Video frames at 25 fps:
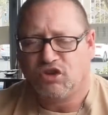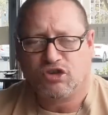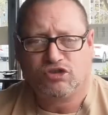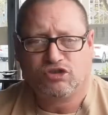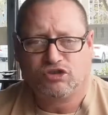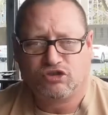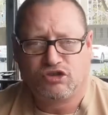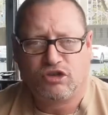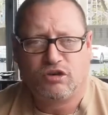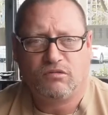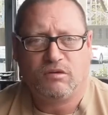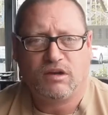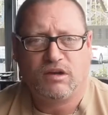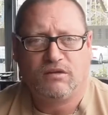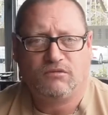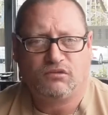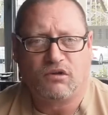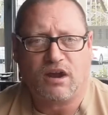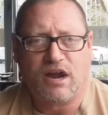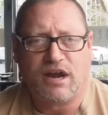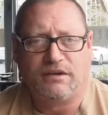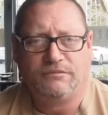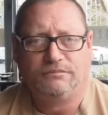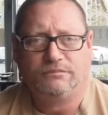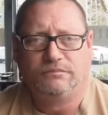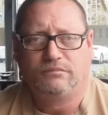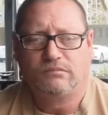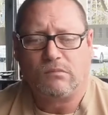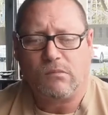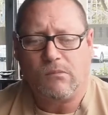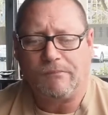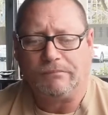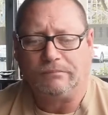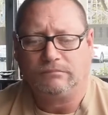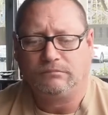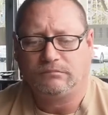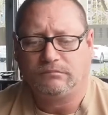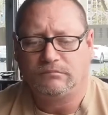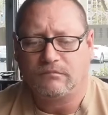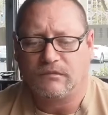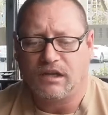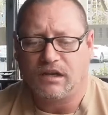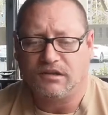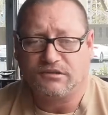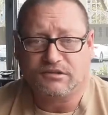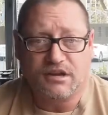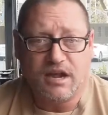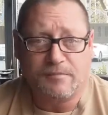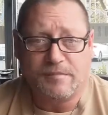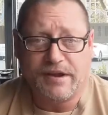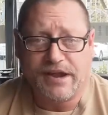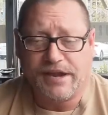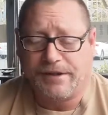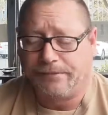Just chewy pride. It's not